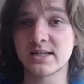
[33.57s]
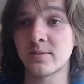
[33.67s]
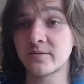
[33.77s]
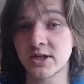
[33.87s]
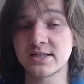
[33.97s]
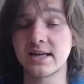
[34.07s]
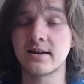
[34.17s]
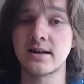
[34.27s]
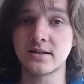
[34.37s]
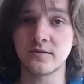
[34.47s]
as we've just had
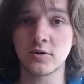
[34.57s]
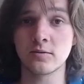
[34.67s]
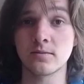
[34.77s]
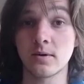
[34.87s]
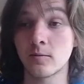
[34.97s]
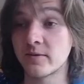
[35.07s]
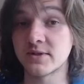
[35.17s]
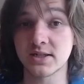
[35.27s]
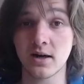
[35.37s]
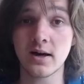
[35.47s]
an interview with
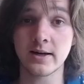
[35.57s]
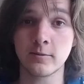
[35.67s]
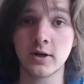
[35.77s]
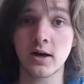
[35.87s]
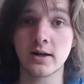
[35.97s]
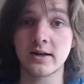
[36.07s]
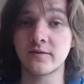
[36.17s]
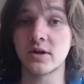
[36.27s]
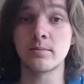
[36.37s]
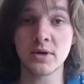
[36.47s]
Sky regarding
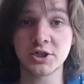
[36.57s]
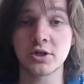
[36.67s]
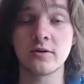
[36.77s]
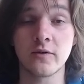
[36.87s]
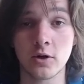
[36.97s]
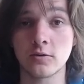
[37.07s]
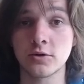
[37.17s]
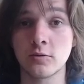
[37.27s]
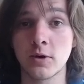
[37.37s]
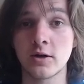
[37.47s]
the omission of a whole
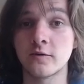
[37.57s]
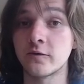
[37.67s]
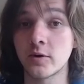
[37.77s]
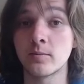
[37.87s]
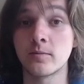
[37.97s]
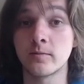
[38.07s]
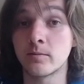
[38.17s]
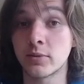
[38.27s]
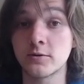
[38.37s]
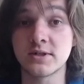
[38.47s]
new world for
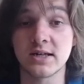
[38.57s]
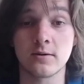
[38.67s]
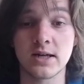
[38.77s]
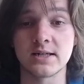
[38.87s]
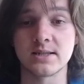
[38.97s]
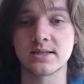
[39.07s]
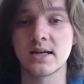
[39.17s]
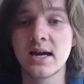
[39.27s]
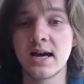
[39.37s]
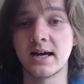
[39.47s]
blue steel lists.
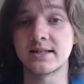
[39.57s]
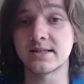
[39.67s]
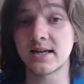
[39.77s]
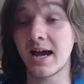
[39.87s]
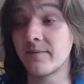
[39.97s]
And this